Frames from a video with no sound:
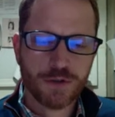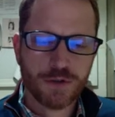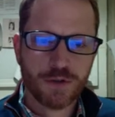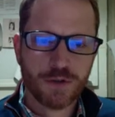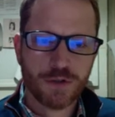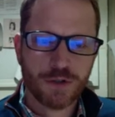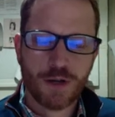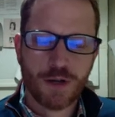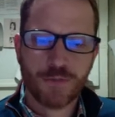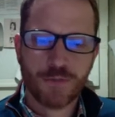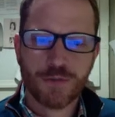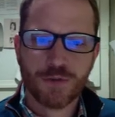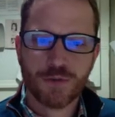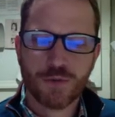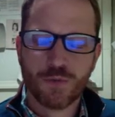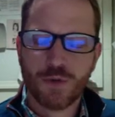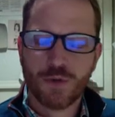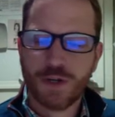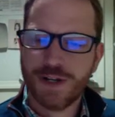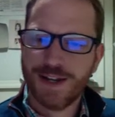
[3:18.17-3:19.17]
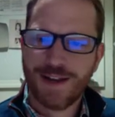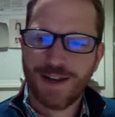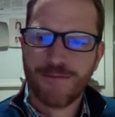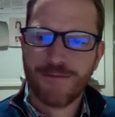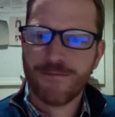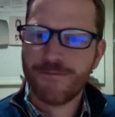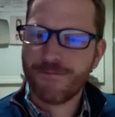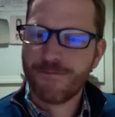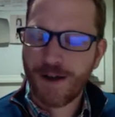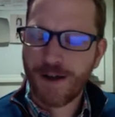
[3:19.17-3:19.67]
so it's chapters 1
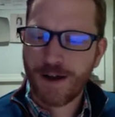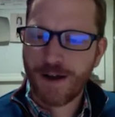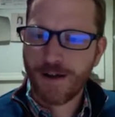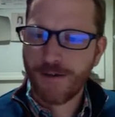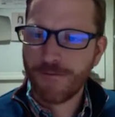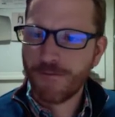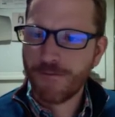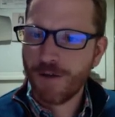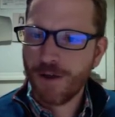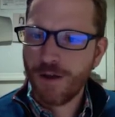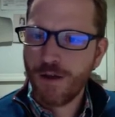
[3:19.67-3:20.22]
and 5.